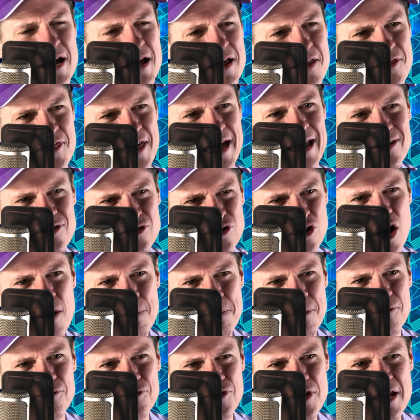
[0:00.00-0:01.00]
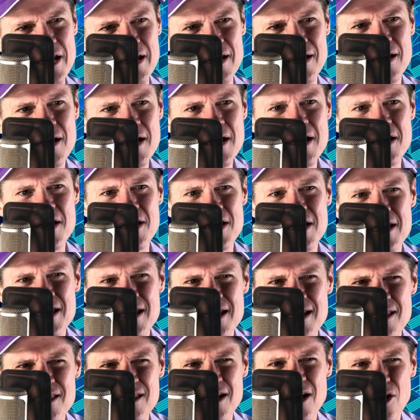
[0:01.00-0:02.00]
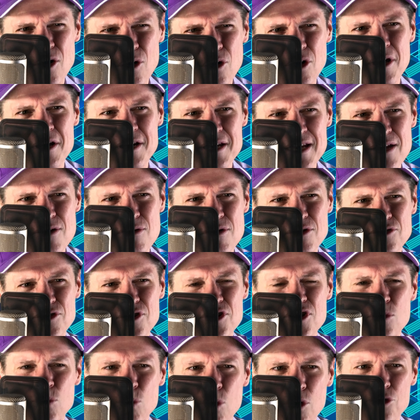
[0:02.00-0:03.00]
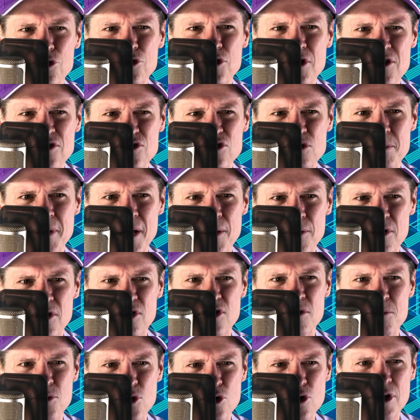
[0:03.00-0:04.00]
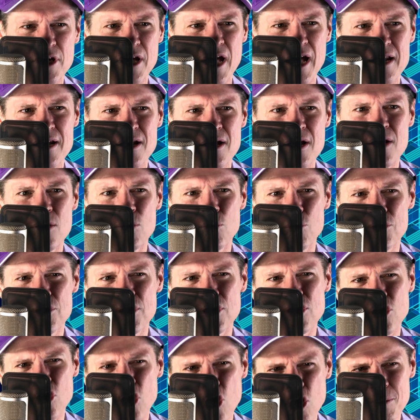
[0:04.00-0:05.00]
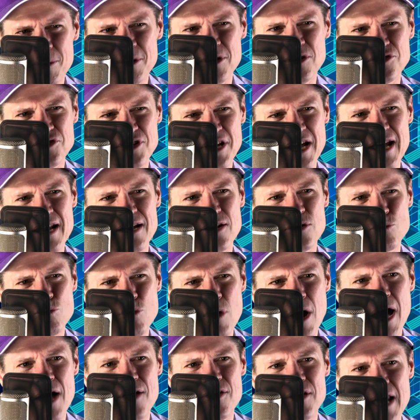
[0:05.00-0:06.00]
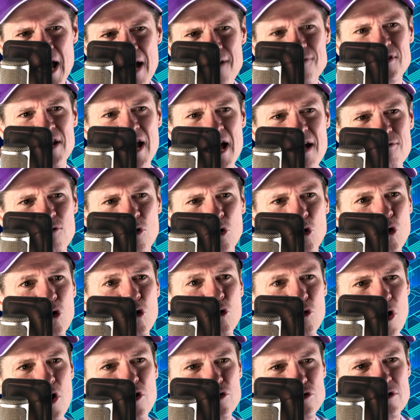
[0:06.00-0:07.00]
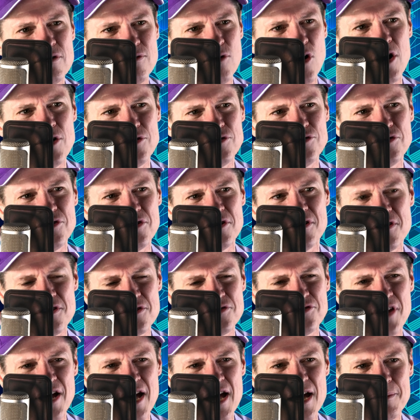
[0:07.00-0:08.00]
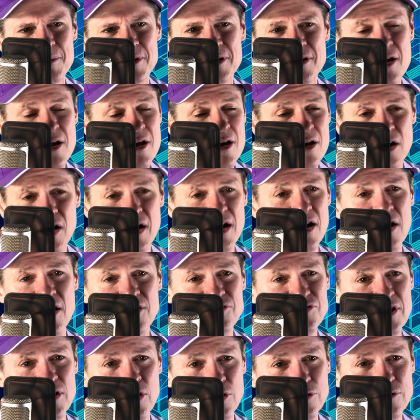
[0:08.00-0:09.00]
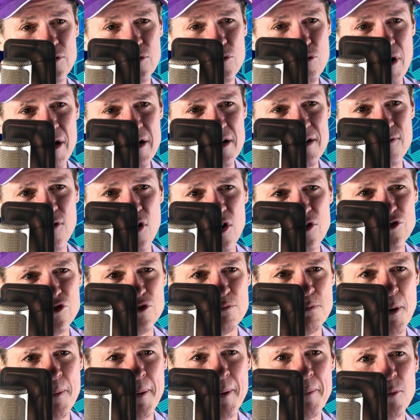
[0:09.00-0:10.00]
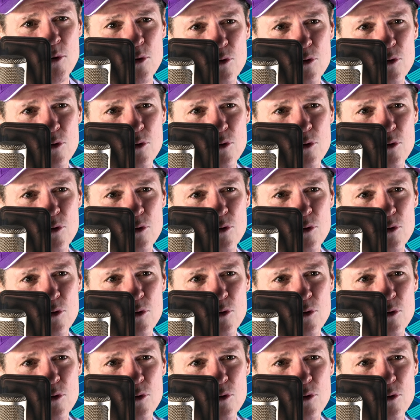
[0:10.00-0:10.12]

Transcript: that type of thing. The whole idea is that you want these to be able to communicate with a common standard rather than have to have all those devices that are the same. And I see lots of great devices pop up all